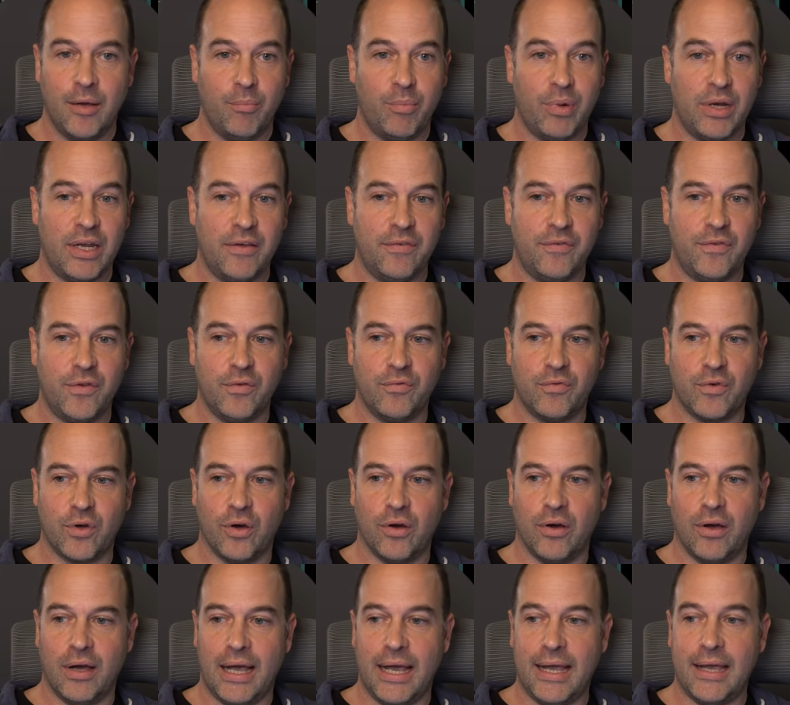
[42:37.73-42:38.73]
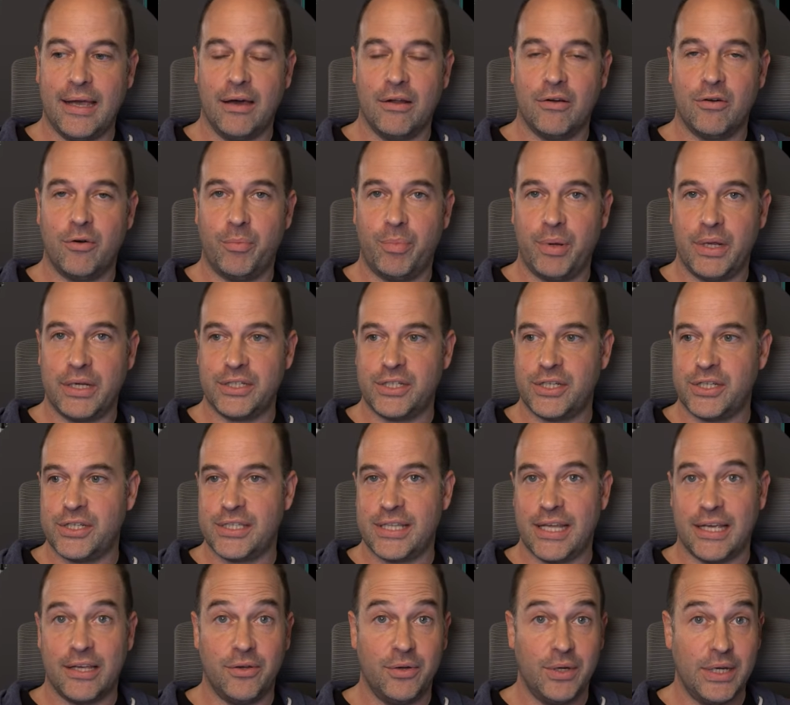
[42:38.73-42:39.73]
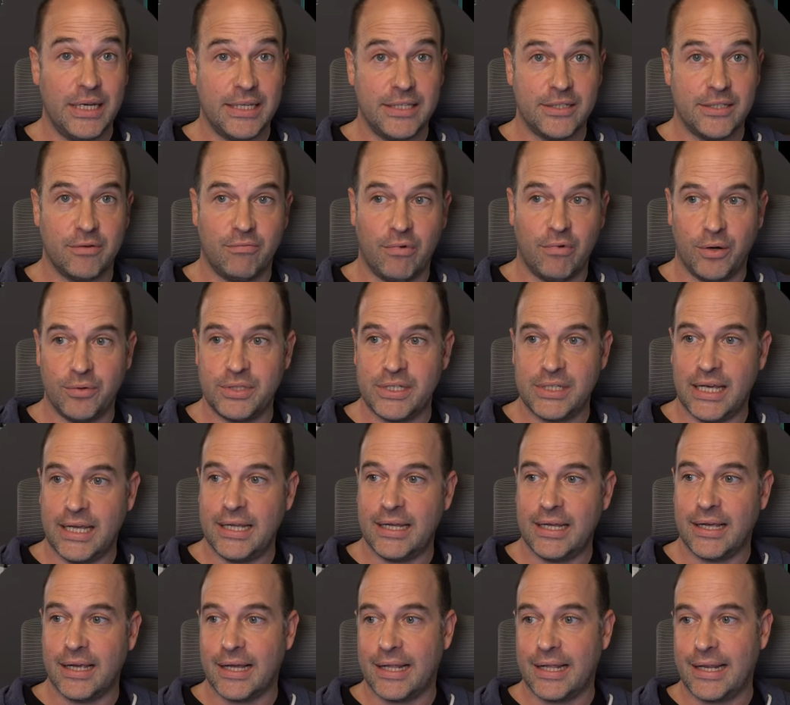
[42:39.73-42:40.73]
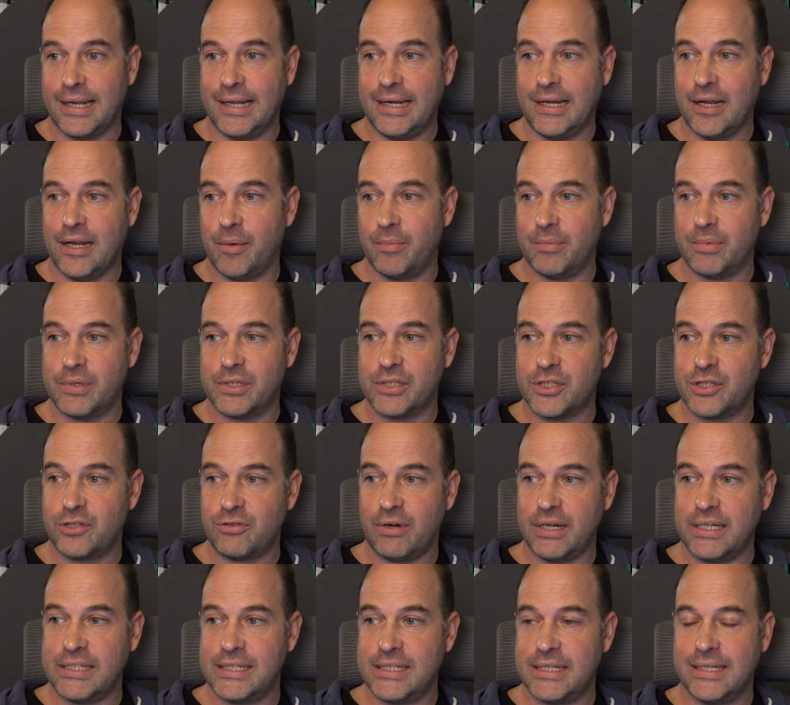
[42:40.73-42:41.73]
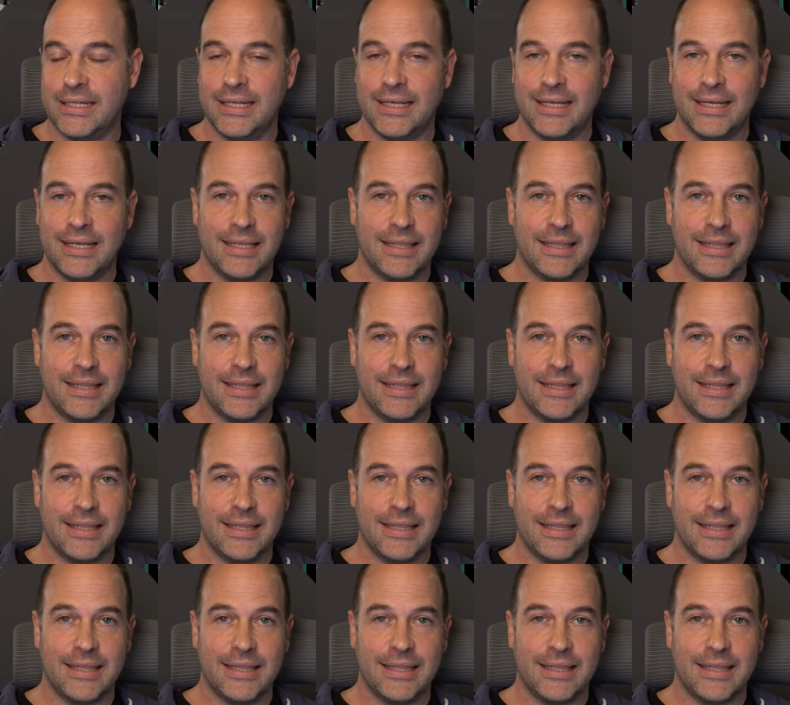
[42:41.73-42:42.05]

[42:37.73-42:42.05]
But if you've got 800 pictures that you need to rotate and clean up and straighten,